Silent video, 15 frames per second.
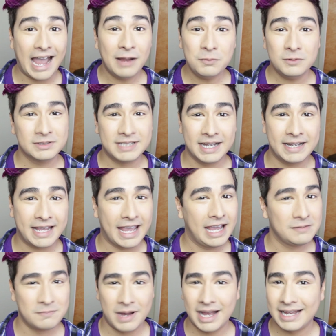I will
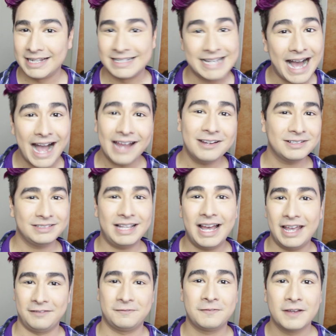dedicate my entire
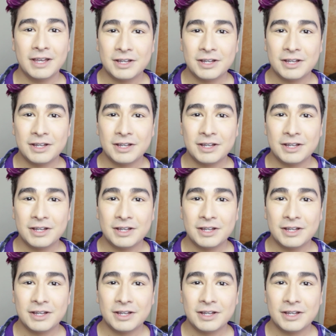life